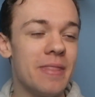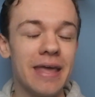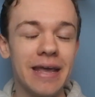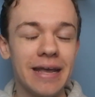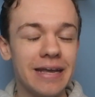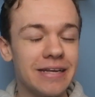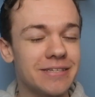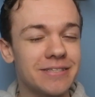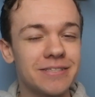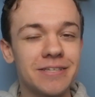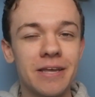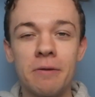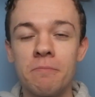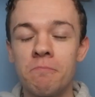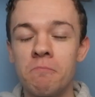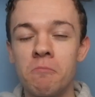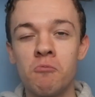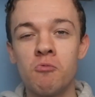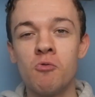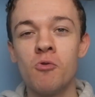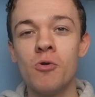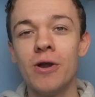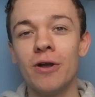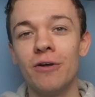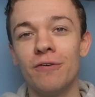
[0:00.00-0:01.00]
it's a
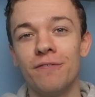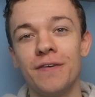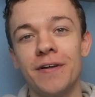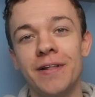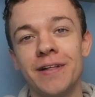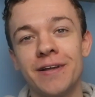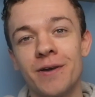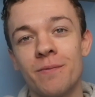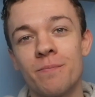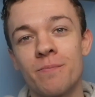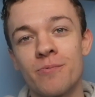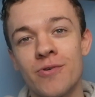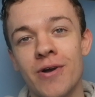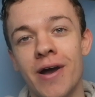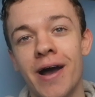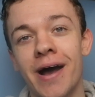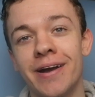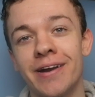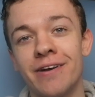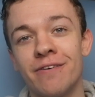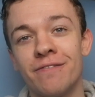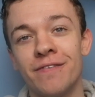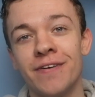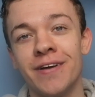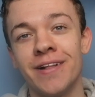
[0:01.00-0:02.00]
real feeling of
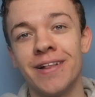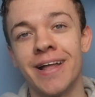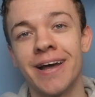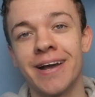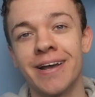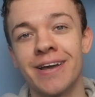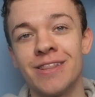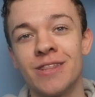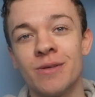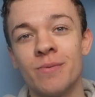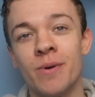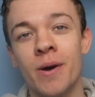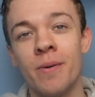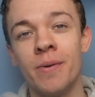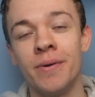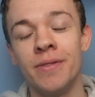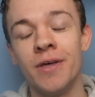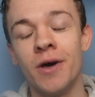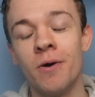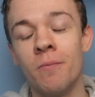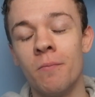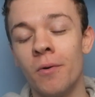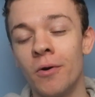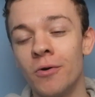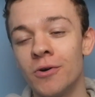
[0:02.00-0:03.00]
pride, I feel like, at the
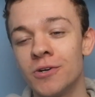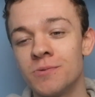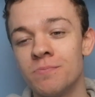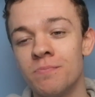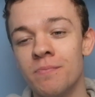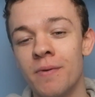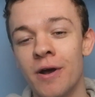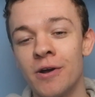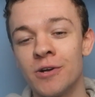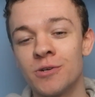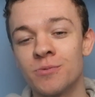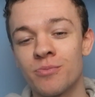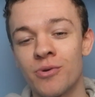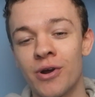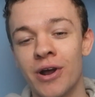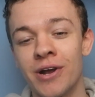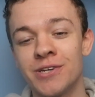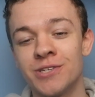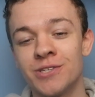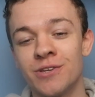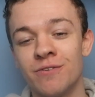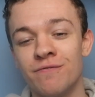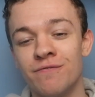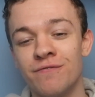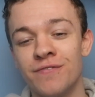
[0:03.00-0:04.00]
moment, amongst most
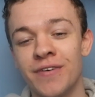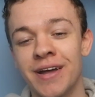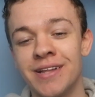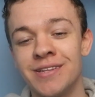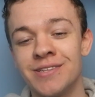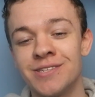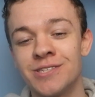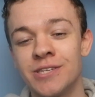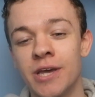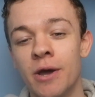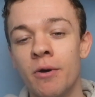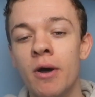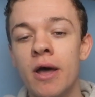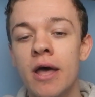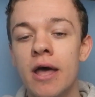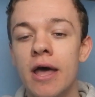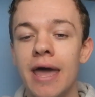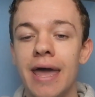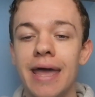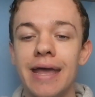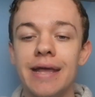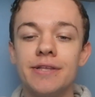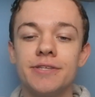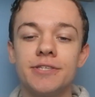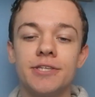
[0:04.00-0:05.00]
Preston fans. So,
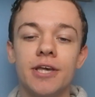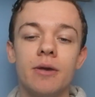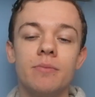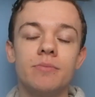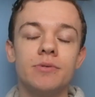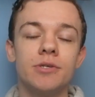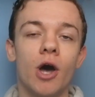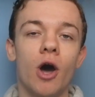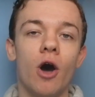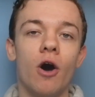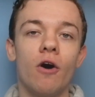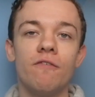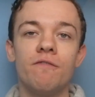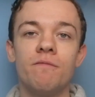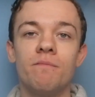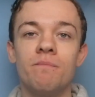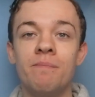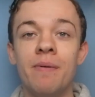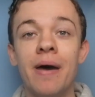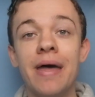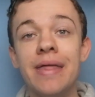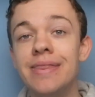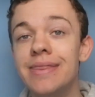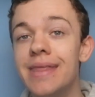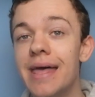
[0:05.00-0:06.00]
in terms
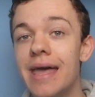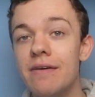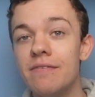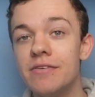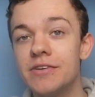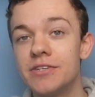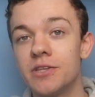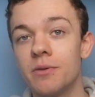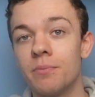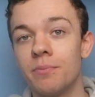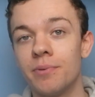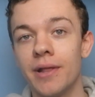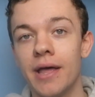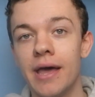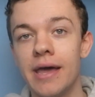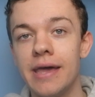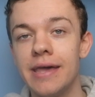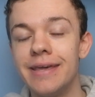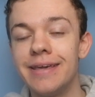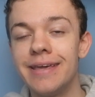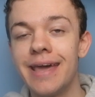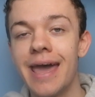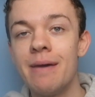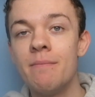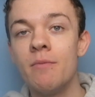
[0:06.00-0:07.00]
of Ben Davies, the player,
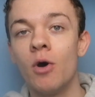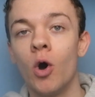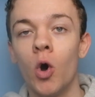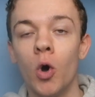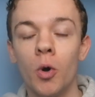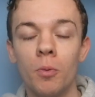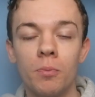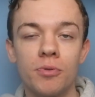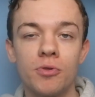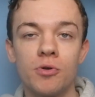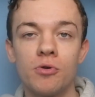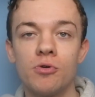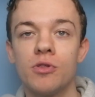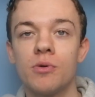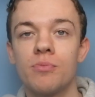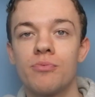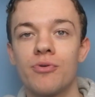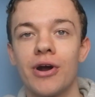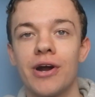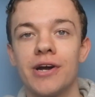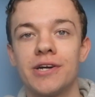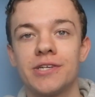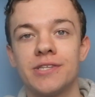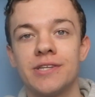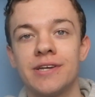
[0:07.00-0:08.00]
he came up through the
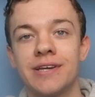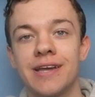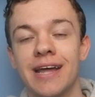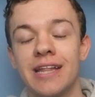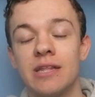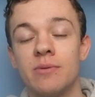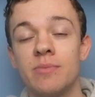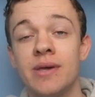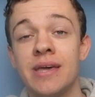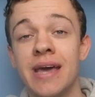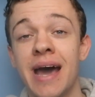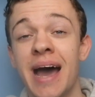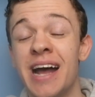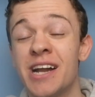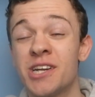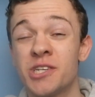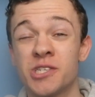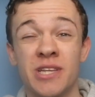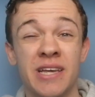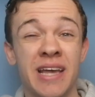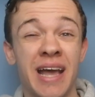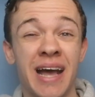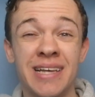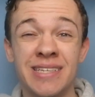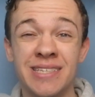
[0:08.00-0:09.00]
Preston Academy,
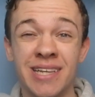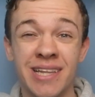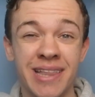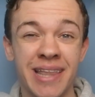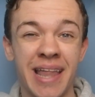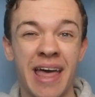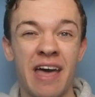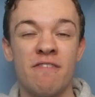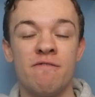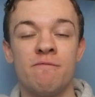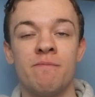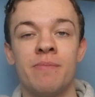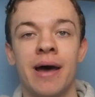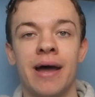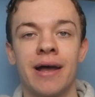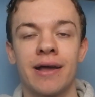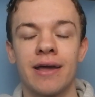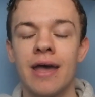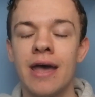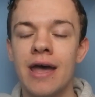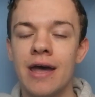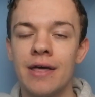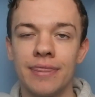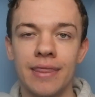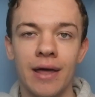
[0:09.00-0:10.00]
actually, as a
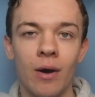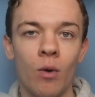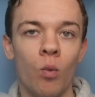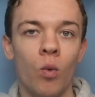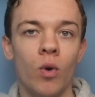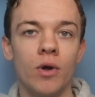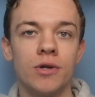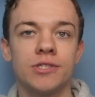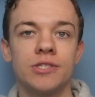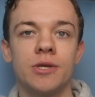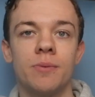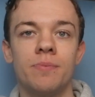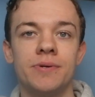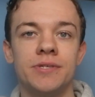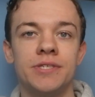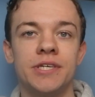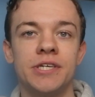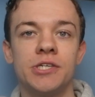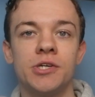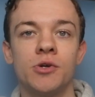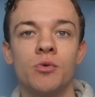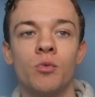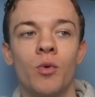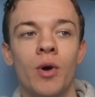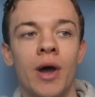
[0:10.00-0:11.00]
left-back. That was the
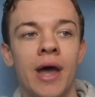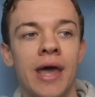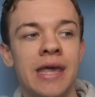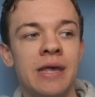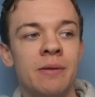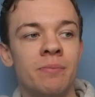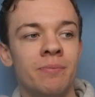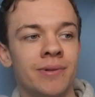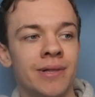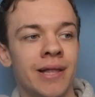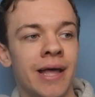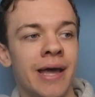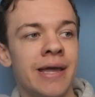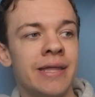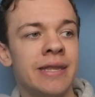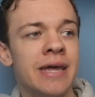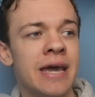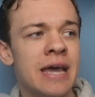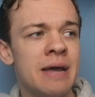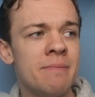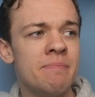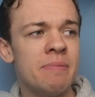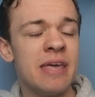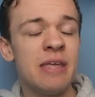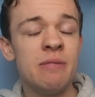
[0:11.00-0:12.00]
position where he played
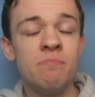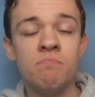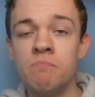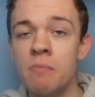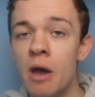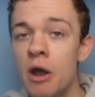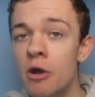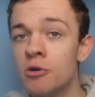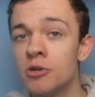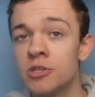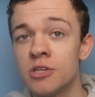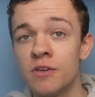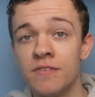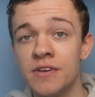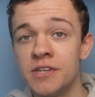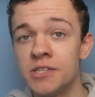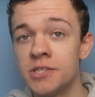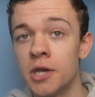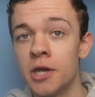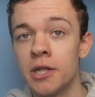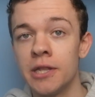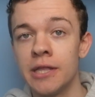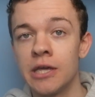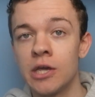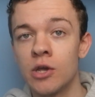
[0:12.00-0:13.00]
in most of
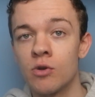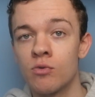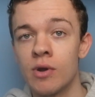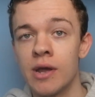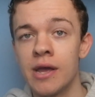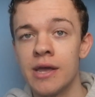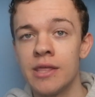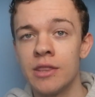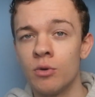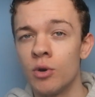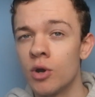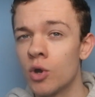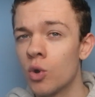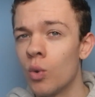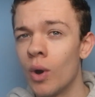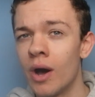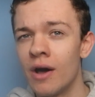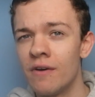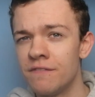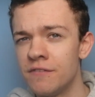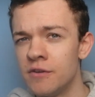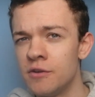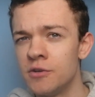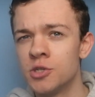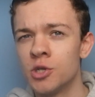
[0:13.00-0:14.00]
his early career. There were
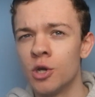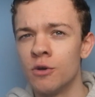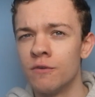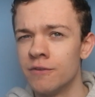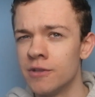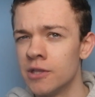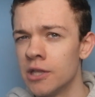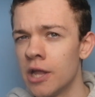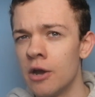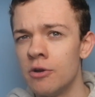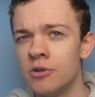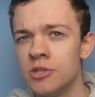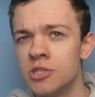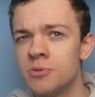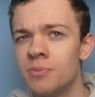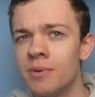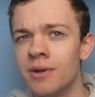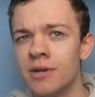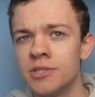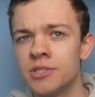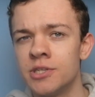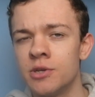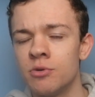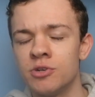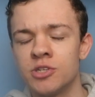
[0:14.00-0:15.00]
quite a few sort of loan
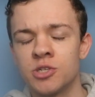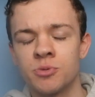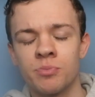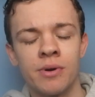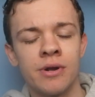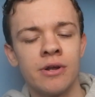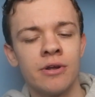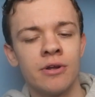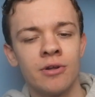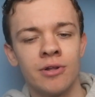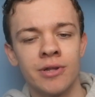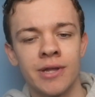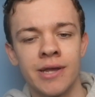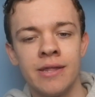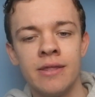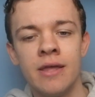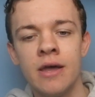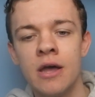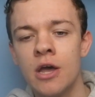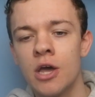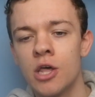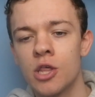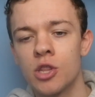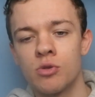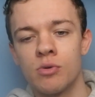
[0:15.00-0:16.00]
spells that were sprinkled in
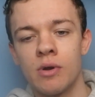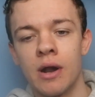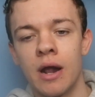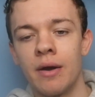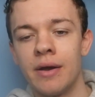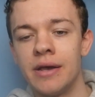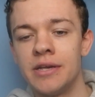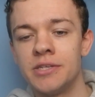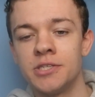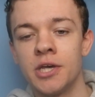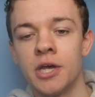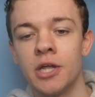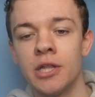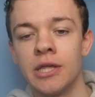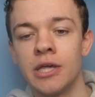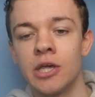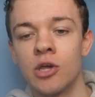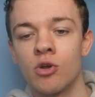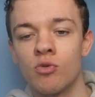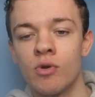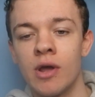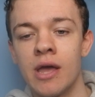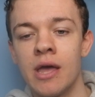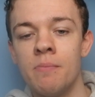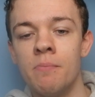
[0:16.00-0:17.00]
throughout his early
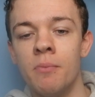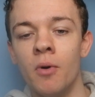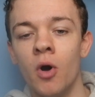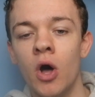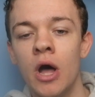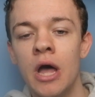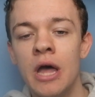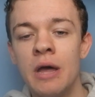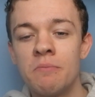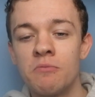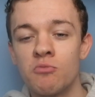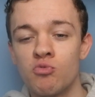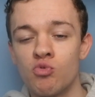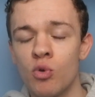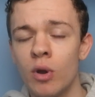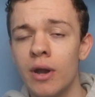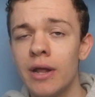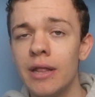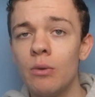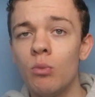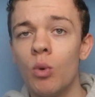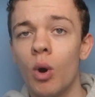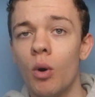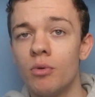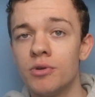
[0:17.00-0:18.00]
career. But,
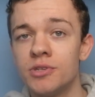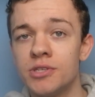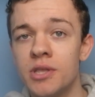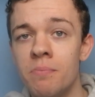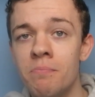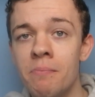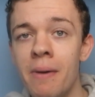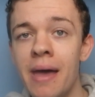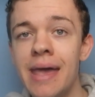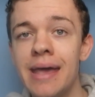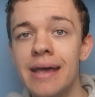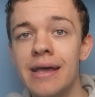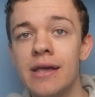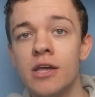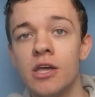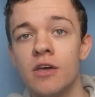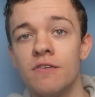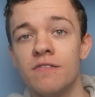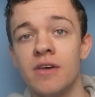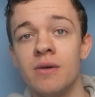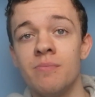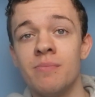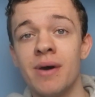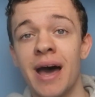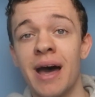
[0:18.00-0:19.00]
really, what was the making
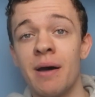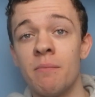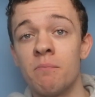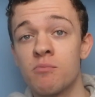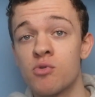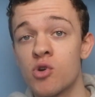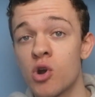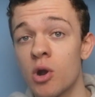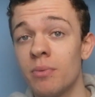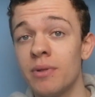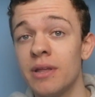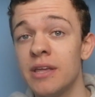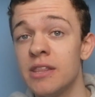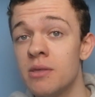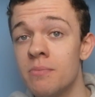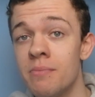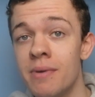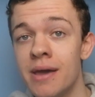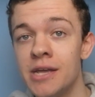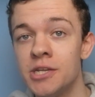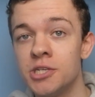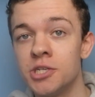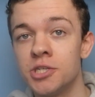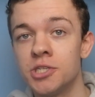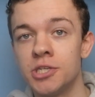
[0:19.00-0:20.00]
of him, and probably the
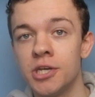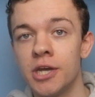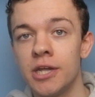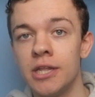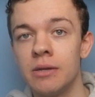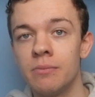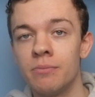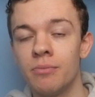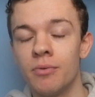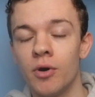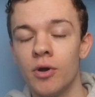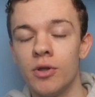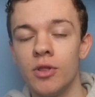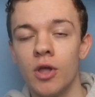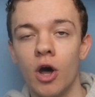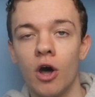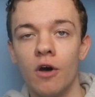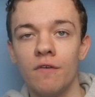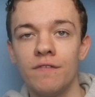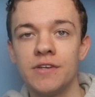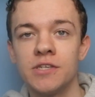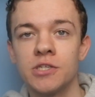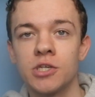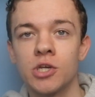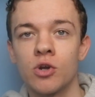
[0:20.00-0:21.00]
major turning point
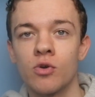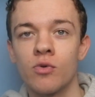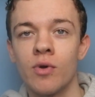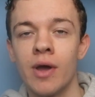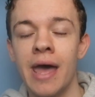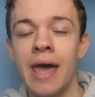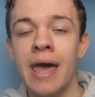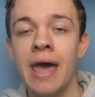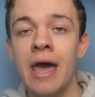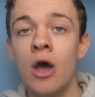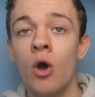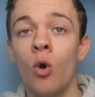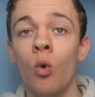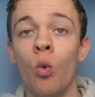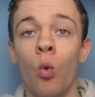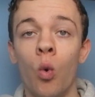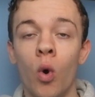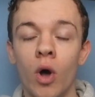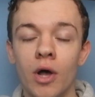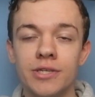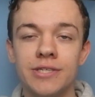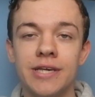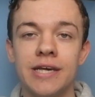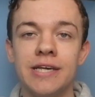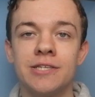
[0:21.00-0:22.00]
of his career,
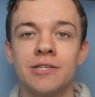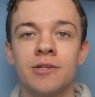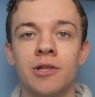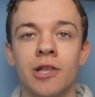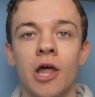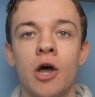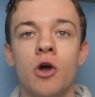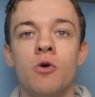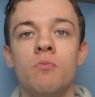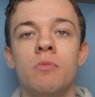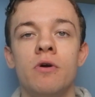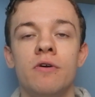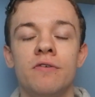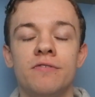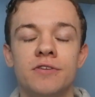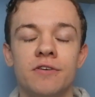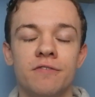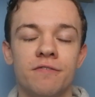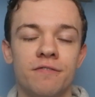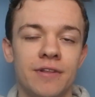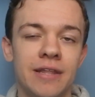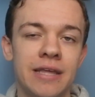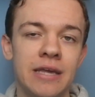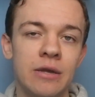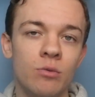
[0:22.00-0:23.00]
was his loan move
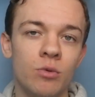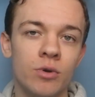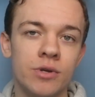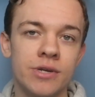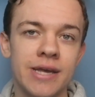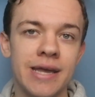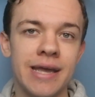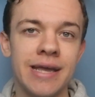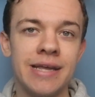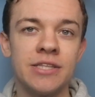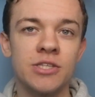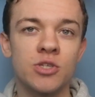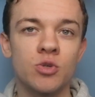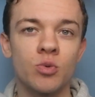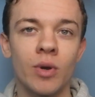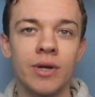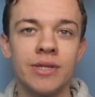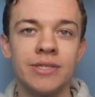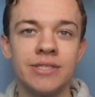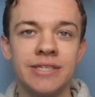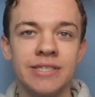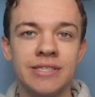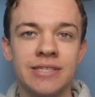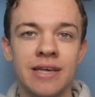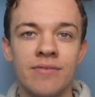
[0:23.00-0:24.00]
to Fleetwood in
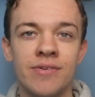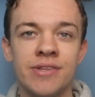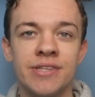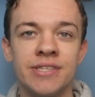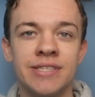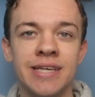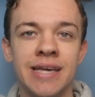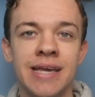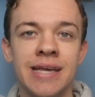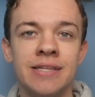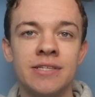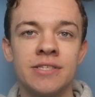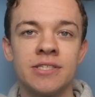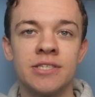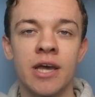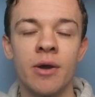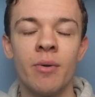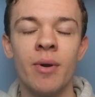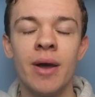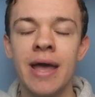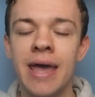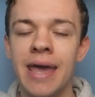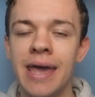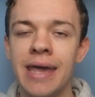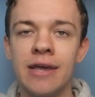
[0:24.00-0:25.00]
2017.
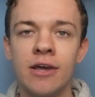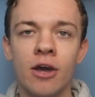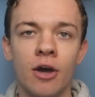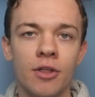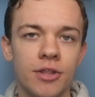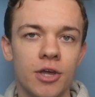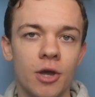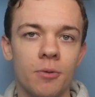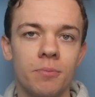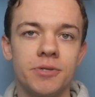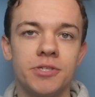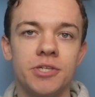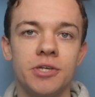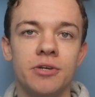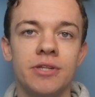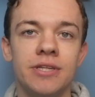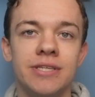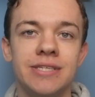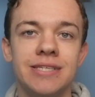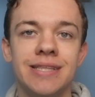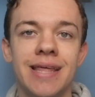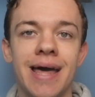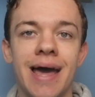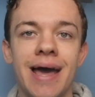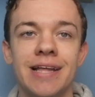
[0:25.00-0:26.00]
So, he got the
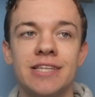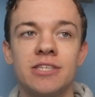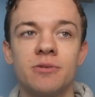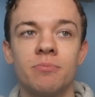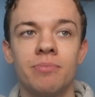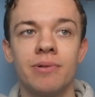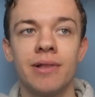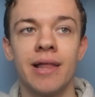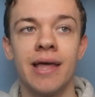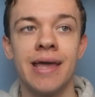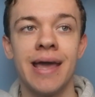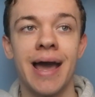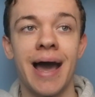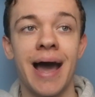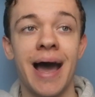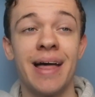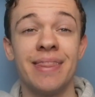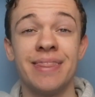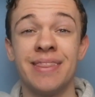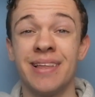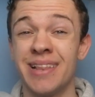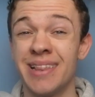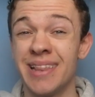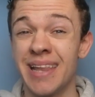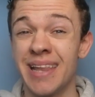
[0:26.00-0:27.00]
opportunity there to play at the